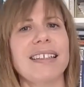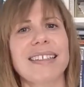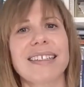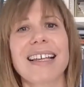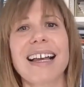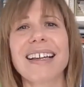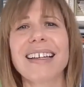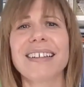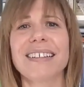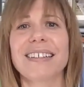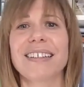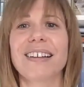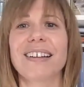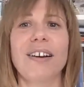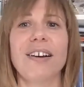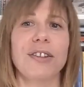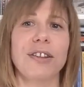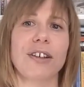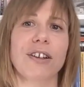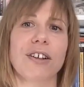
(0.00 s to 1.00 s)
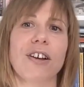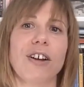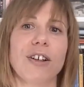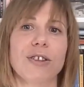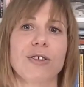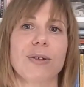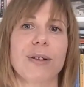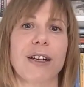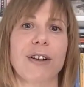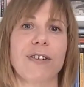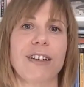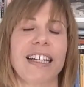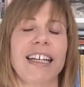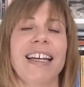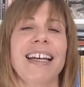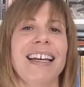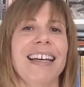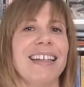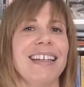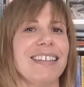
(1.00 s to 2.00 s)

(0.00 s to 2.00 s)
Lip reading: The second, on the contrary,